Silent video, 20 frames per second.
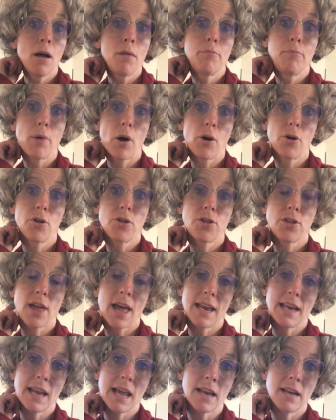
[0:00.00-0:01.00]
both,
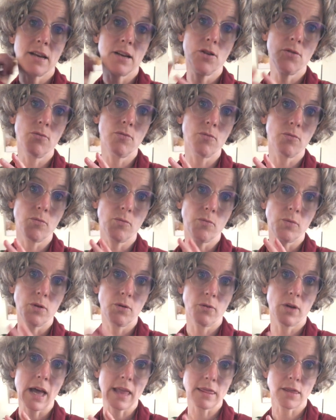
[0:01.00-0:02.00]
and
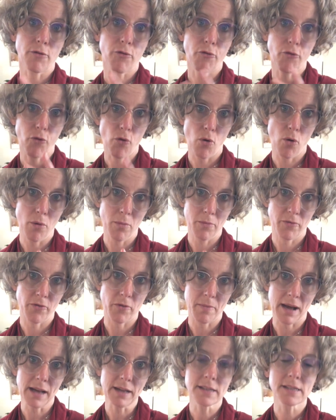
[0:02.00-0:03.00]
you get the form
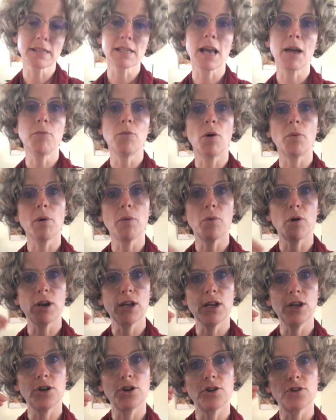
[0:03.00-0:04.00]
from us, and what we're
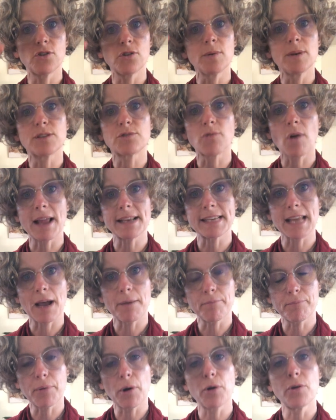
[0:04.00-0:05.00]
wanting you to do is write
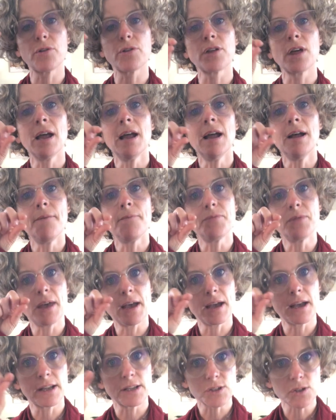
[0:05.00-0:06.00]
down both
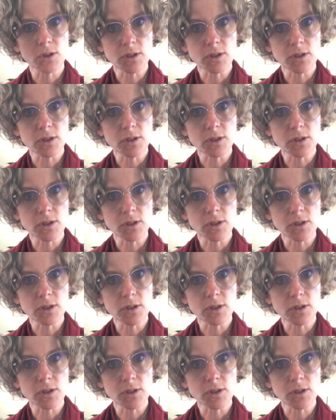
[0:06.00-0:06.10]
the